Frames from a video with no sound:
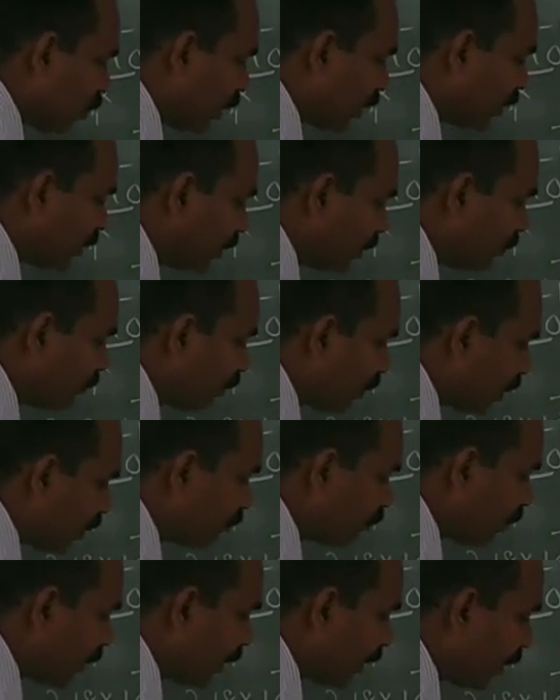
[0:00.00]
1
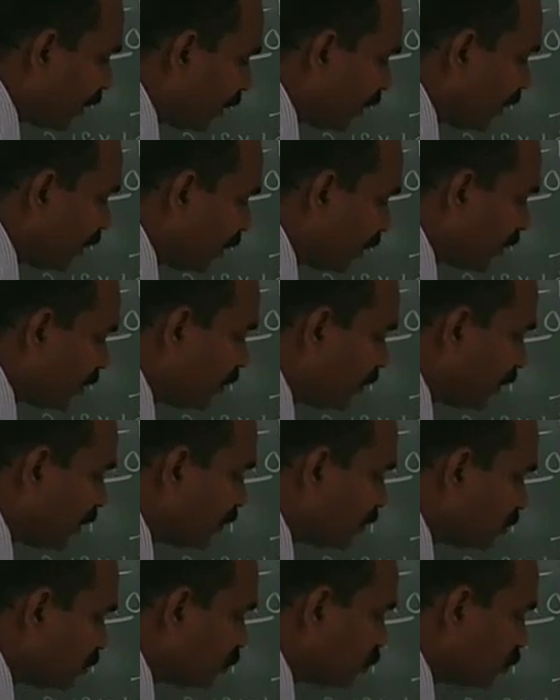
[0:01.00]
divided by
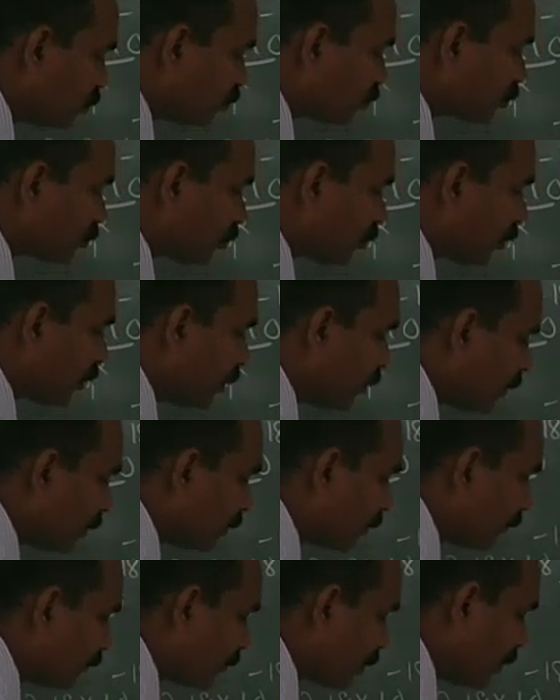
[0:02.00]
N2
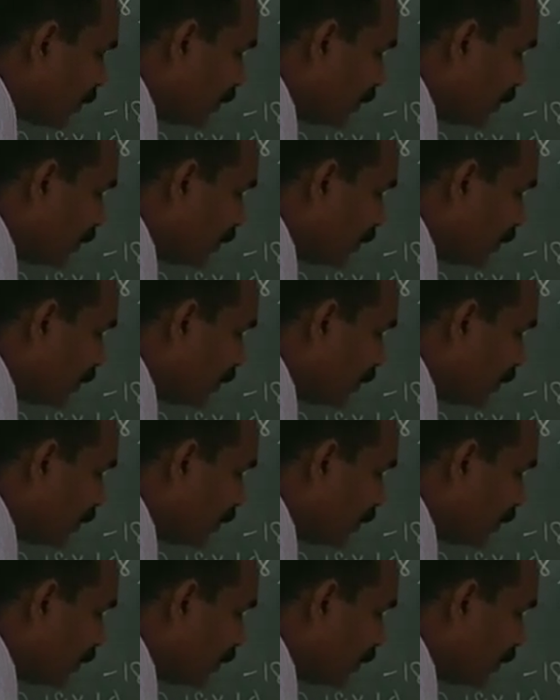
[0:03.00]
square.